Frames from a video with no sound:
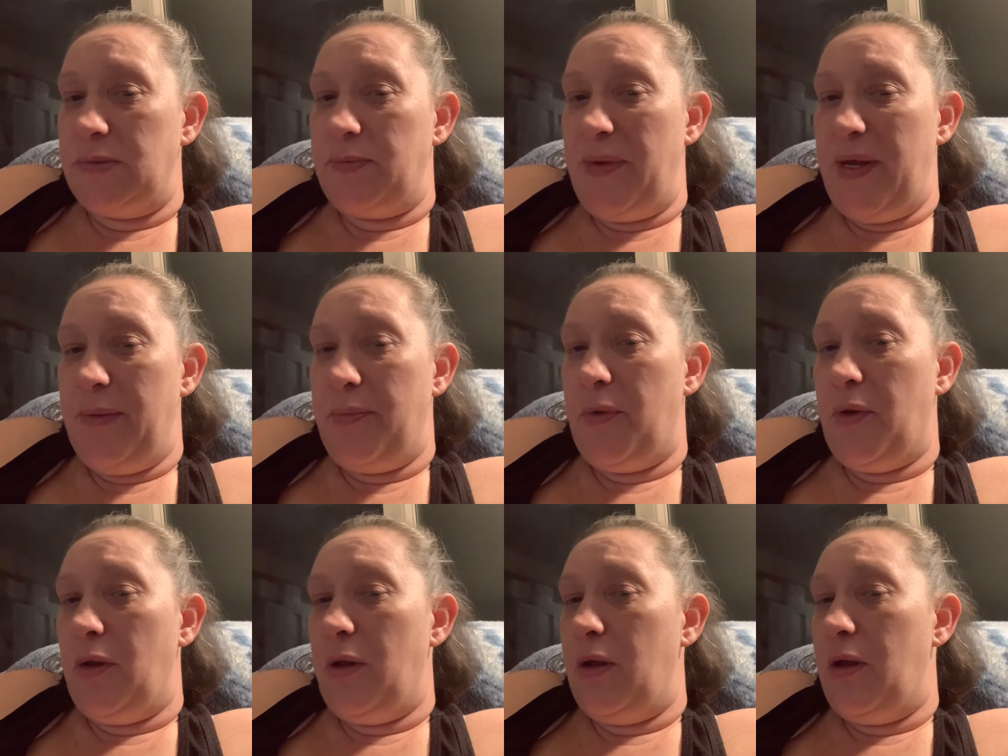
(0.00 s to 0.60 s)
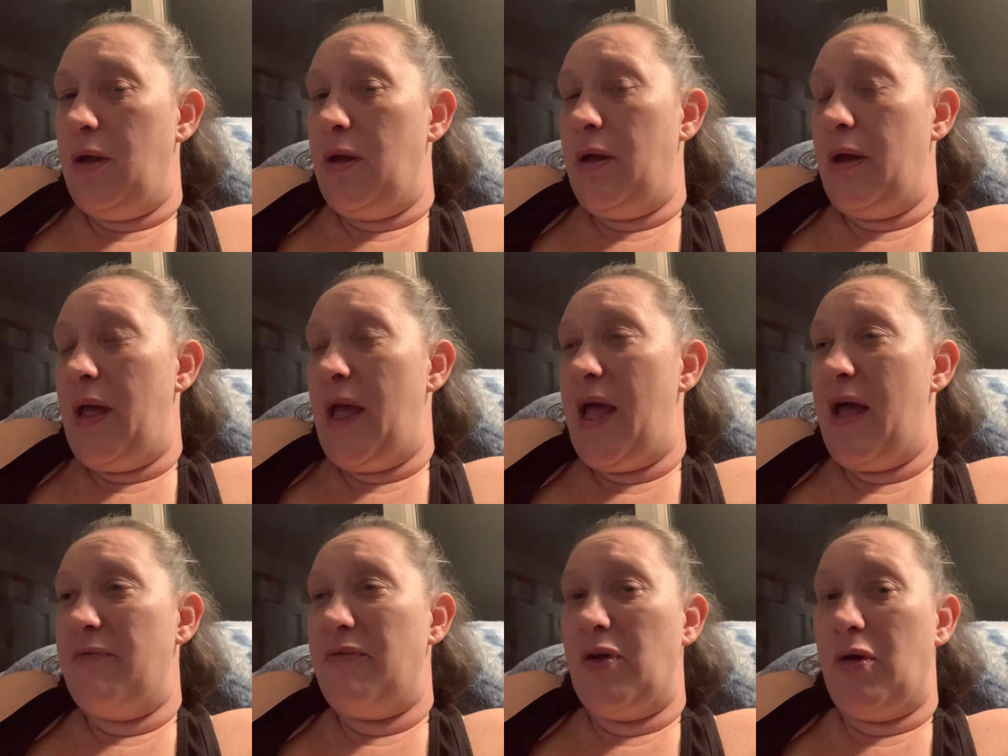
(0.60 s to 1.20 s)
People
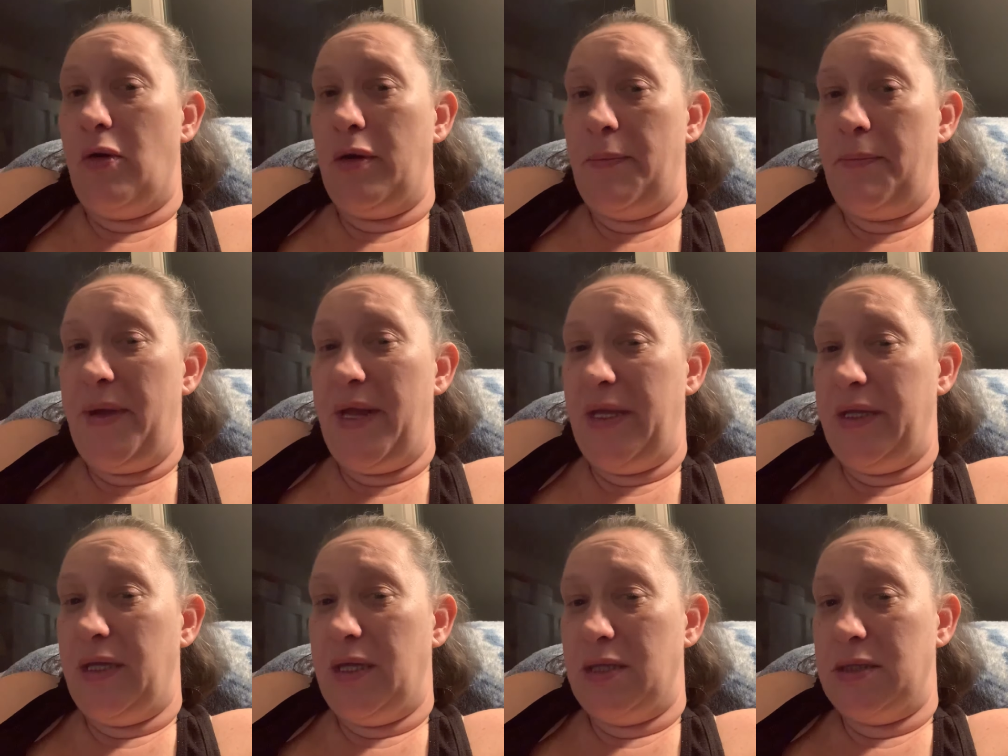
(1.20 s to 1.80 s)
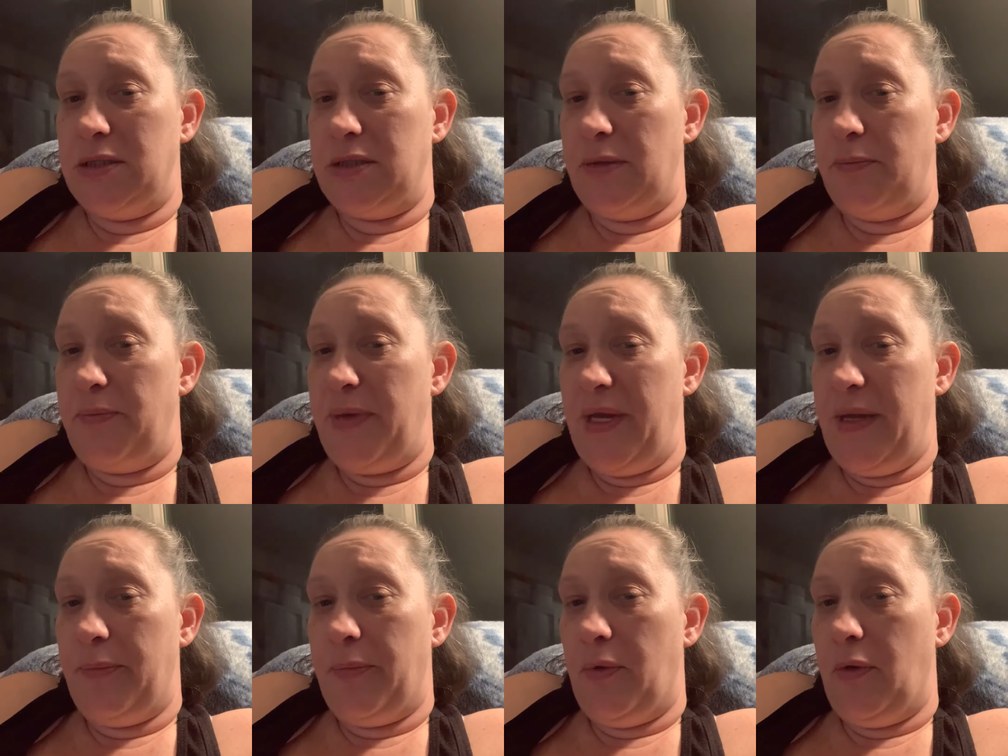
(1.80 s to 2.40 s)
have their own opinions of
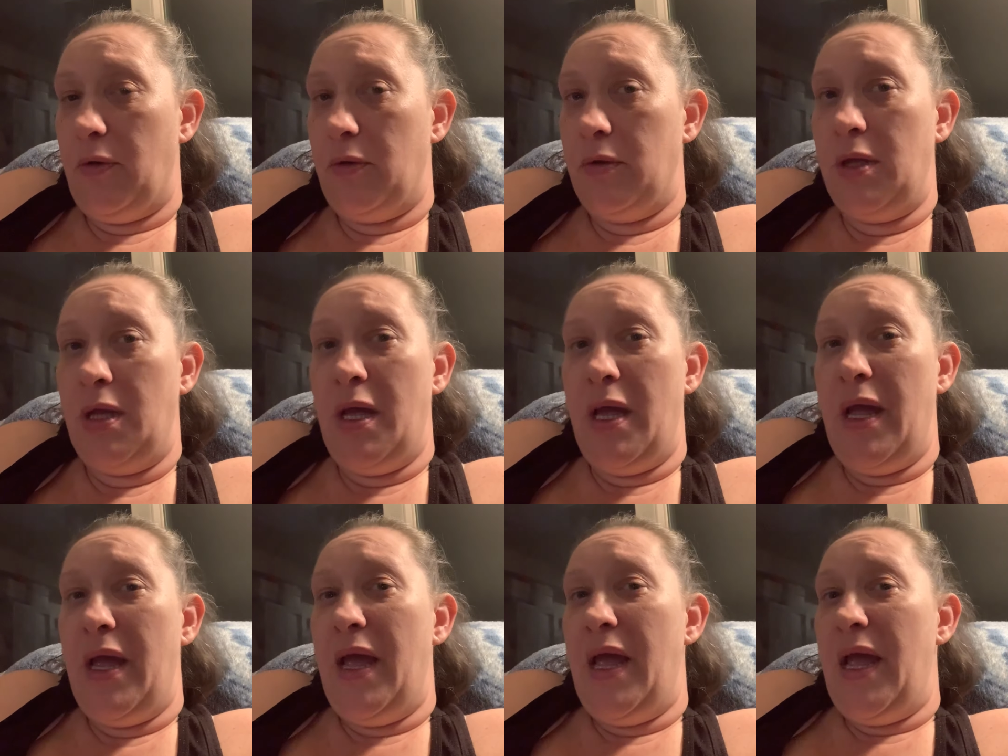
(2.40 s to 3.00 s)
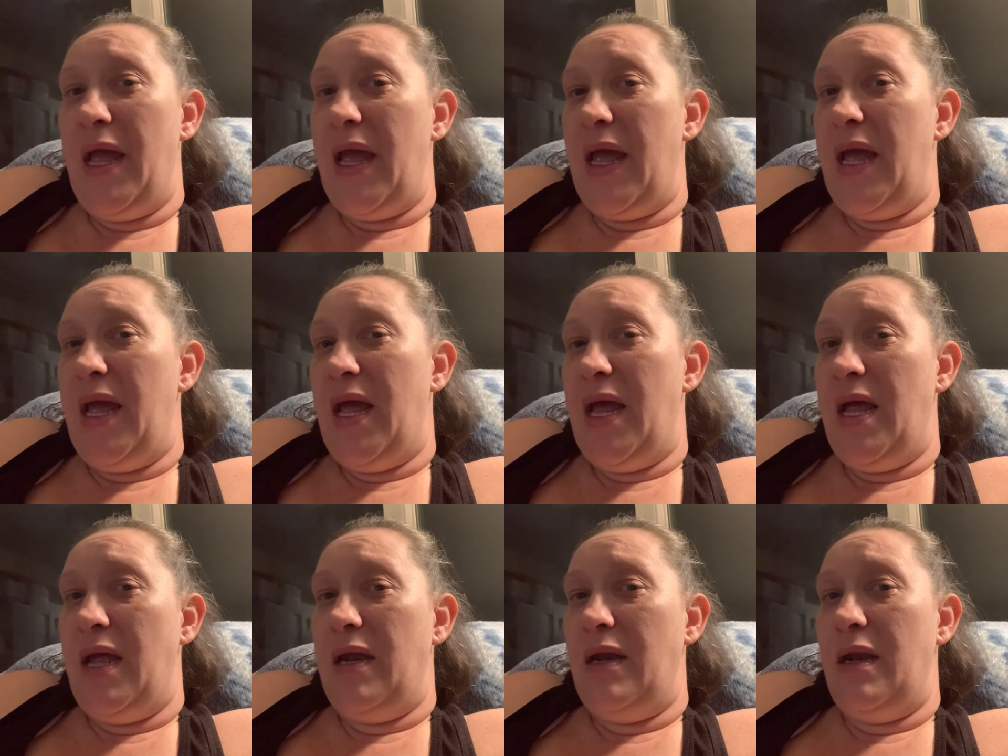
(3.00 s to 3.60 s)
people,
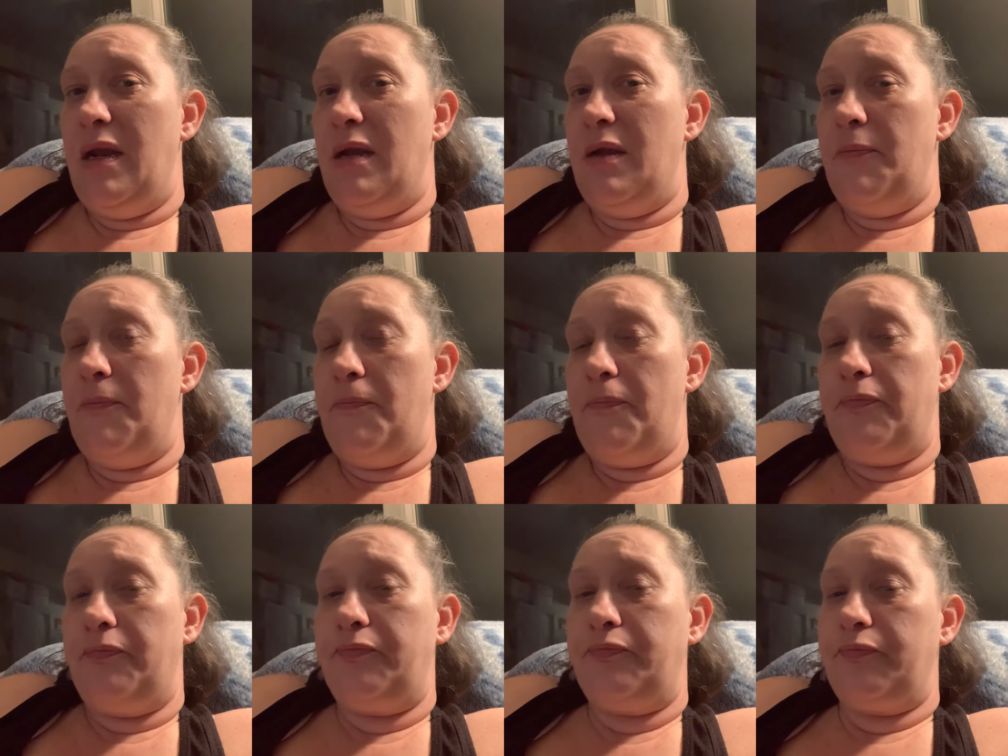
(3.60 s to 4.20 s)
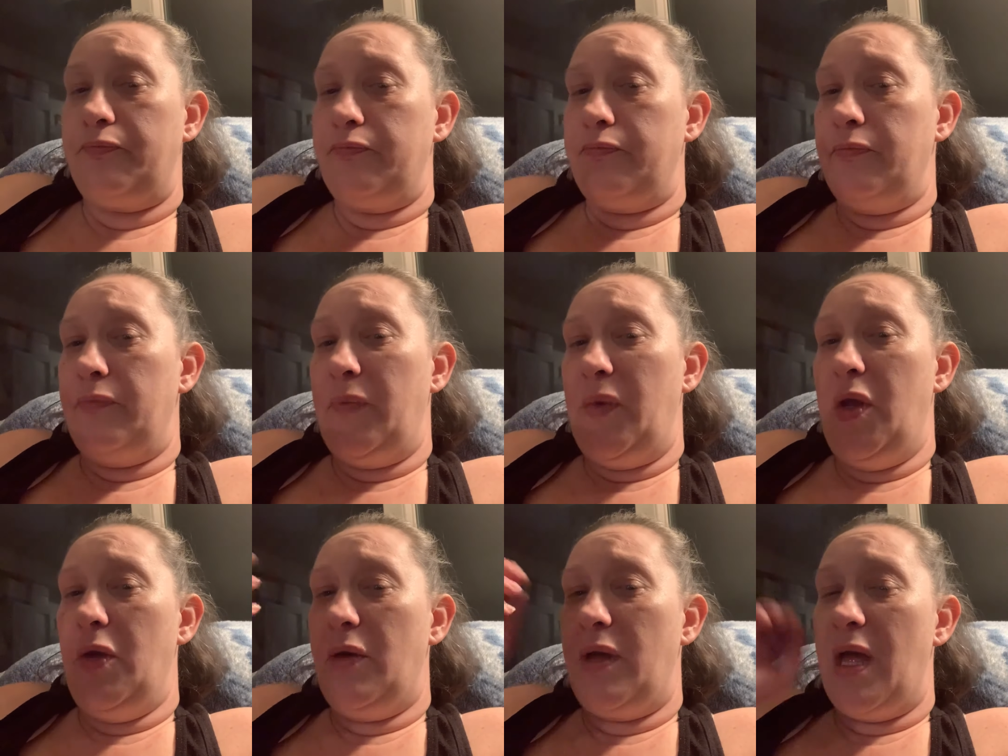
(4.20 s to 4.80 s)
and
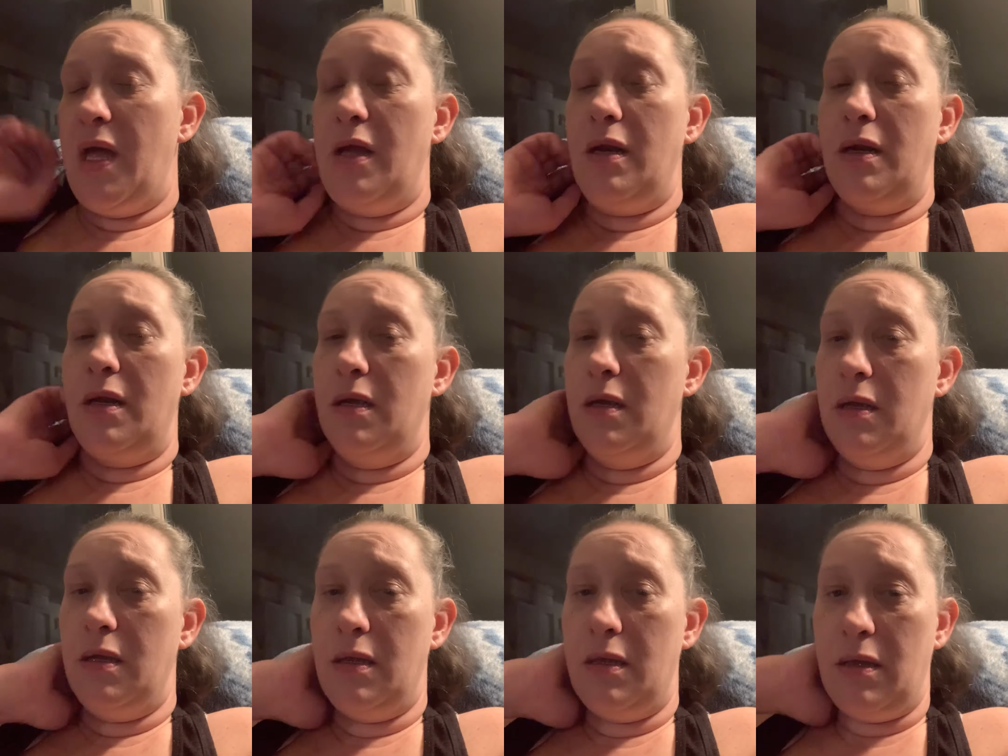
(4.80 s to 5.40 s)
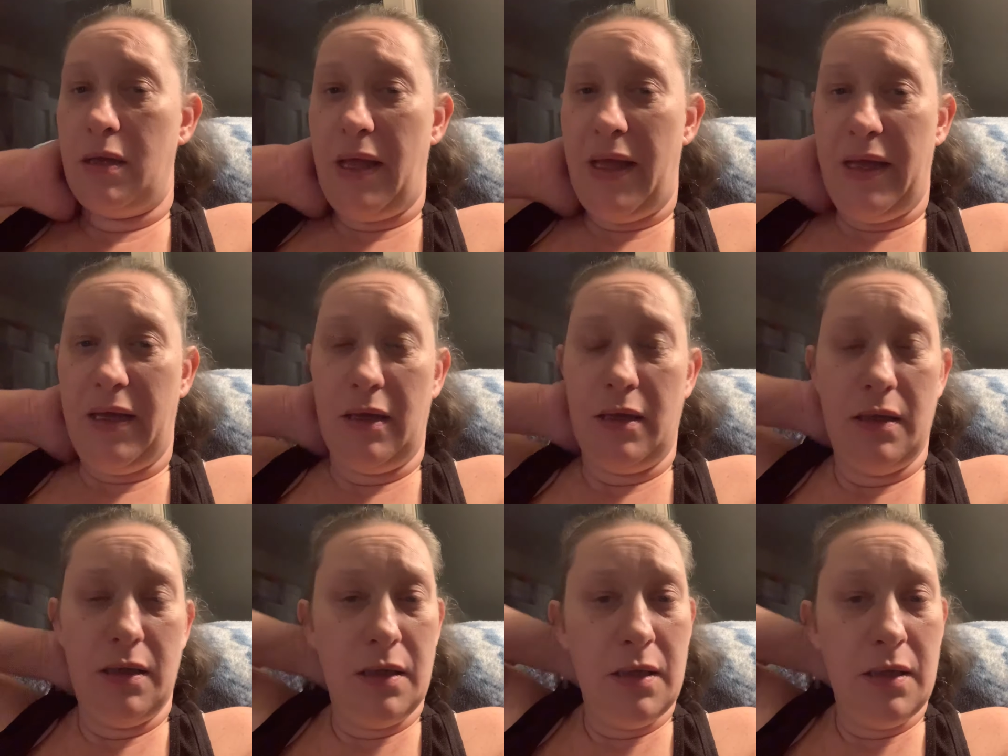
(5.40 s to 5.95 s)
you can't, like,